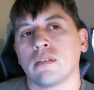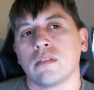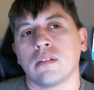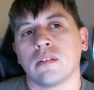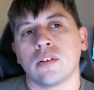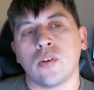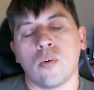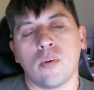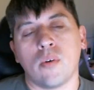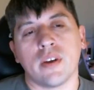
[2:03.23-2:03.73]

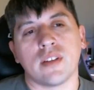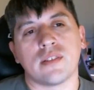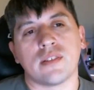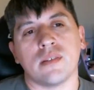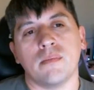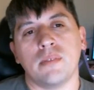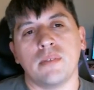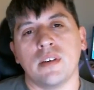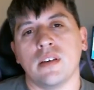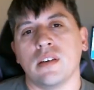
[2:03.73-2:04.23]
going to
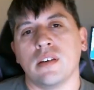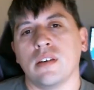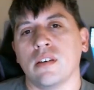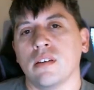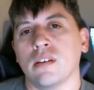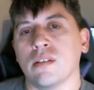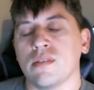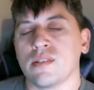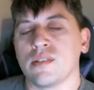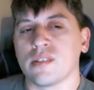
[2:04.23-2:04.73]

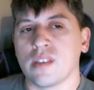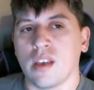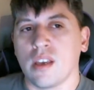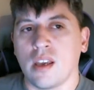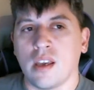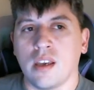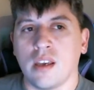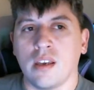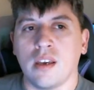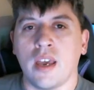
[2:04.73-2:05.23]
be,
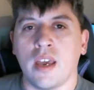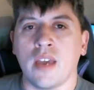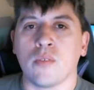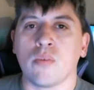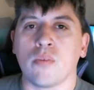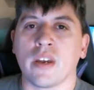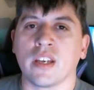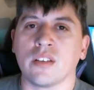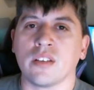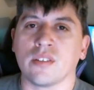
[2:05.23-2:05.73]
say, a
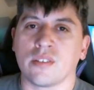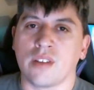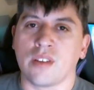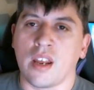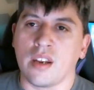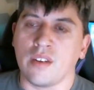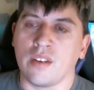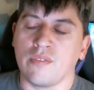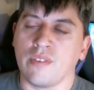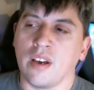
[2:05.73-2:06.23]
regular
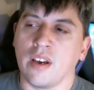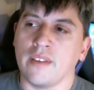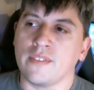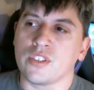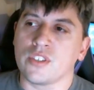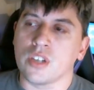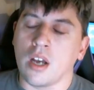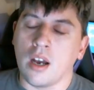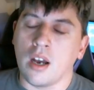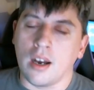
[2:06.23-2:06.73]
9 to 5
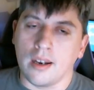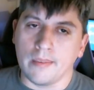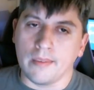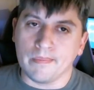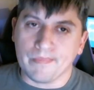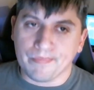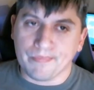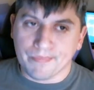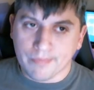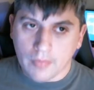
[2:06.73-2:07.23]
job,
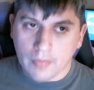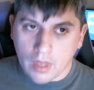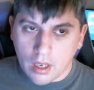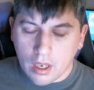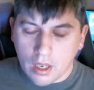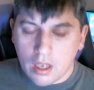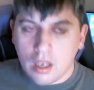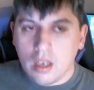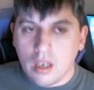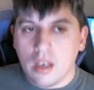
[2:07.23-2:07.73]

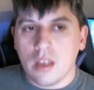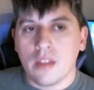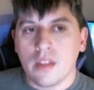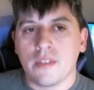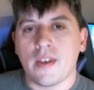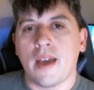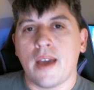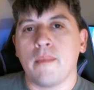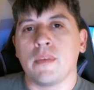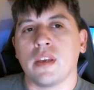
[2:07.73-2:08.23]

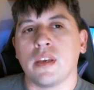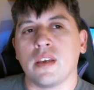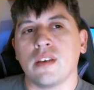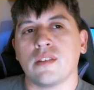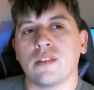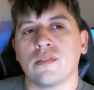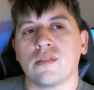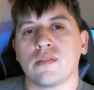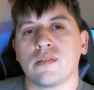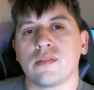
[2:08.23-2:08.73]
that
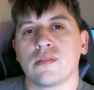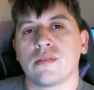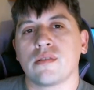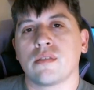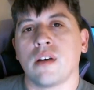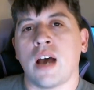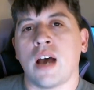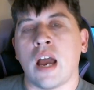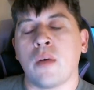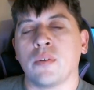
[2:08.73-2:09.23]
means
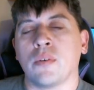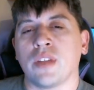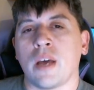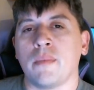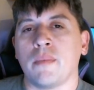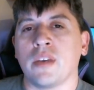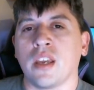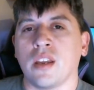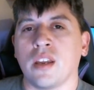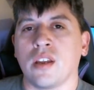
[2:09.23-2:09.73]
I will not
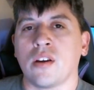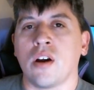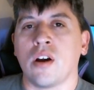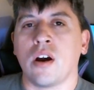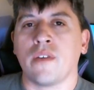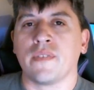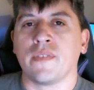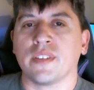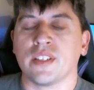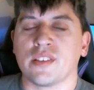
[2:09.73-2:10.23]
be getting
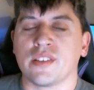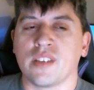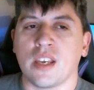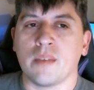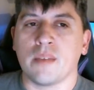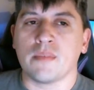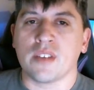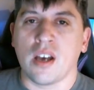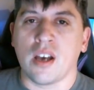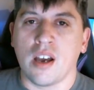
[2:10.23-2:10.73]
off at the
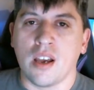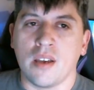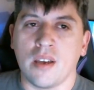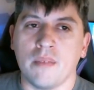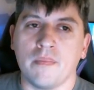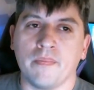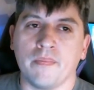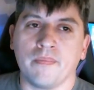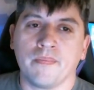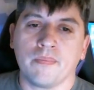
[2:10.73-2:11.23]
same
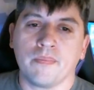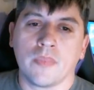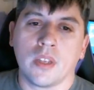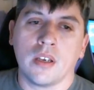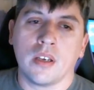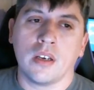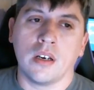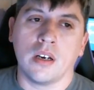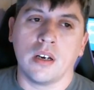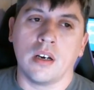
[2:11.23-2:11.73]
time
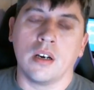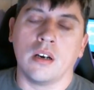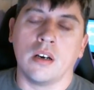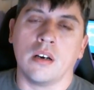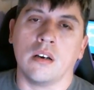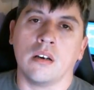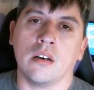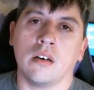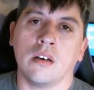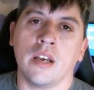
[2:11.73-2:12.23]

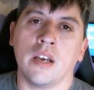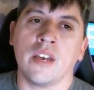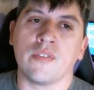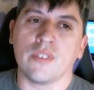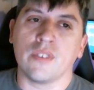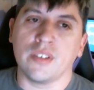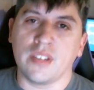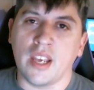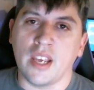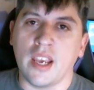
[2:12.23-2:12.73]

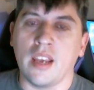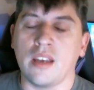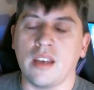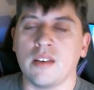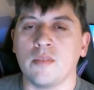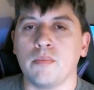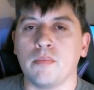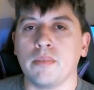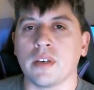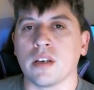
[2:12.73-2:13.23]
every
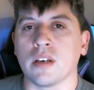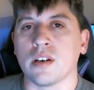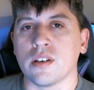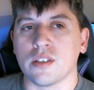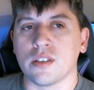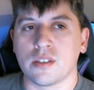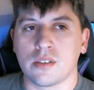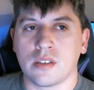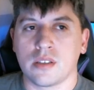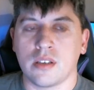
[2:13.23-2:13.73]
day,
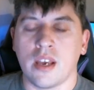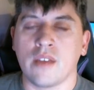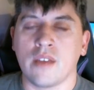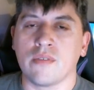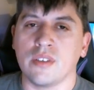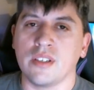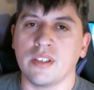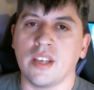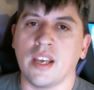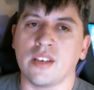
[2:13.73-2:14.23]
because
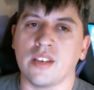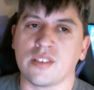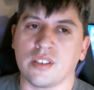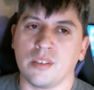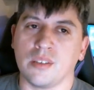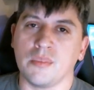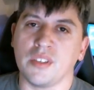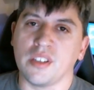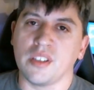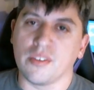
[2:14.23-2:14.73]
every day is going to
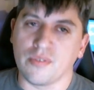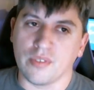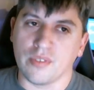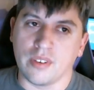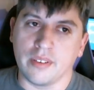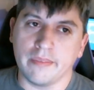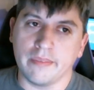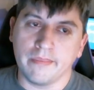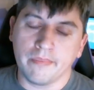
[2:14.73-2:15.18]
be different.